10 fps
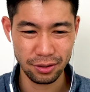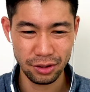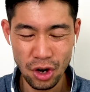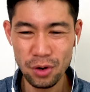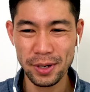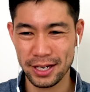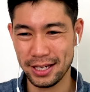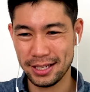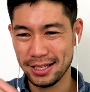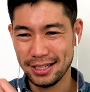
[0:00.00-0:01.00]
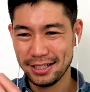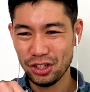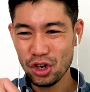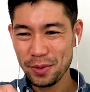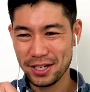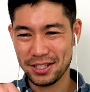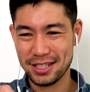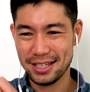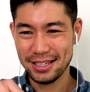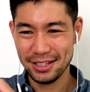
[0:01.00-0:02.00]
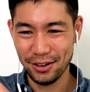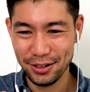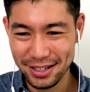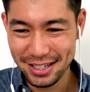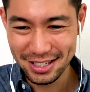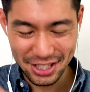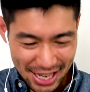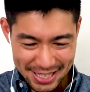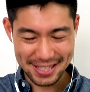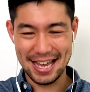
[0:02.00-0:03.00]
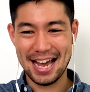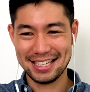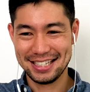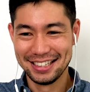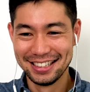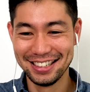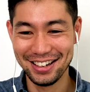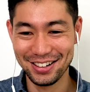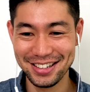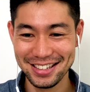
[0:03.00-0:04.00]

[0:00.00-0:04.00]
nobody you know, says that, you know.